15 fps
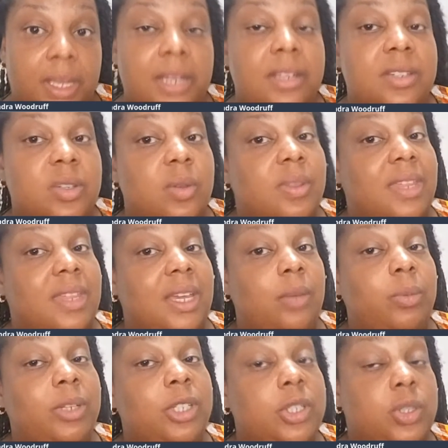So they
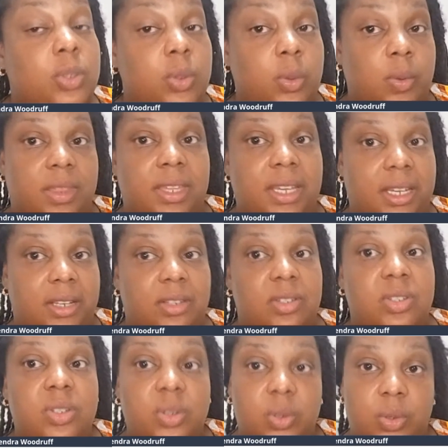will do things
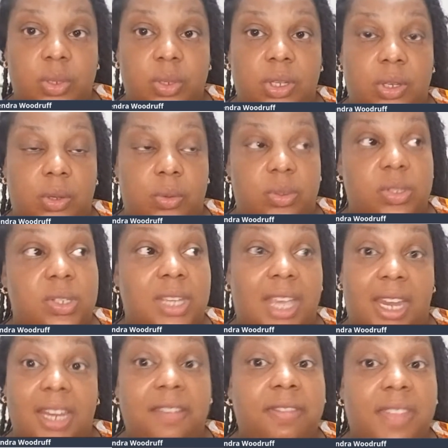to you, and
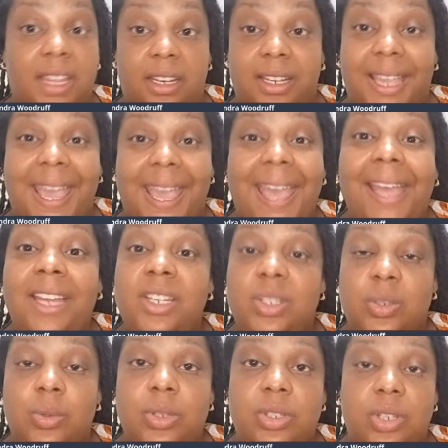if they can't do
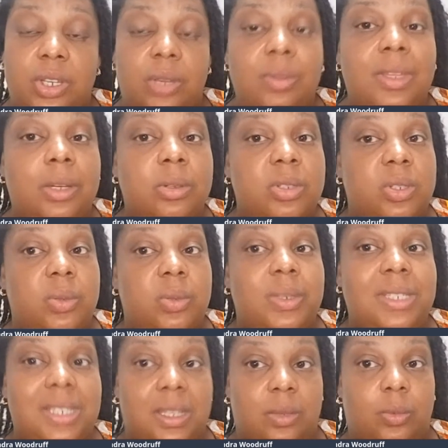it to you, they will do it to
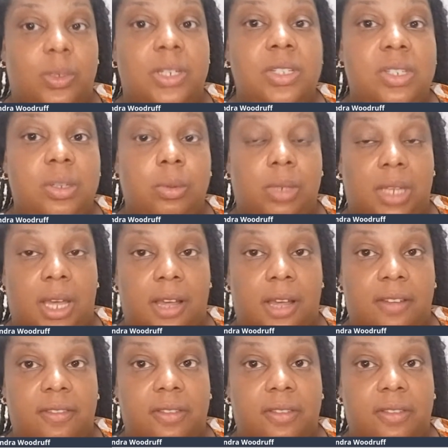the ones you love.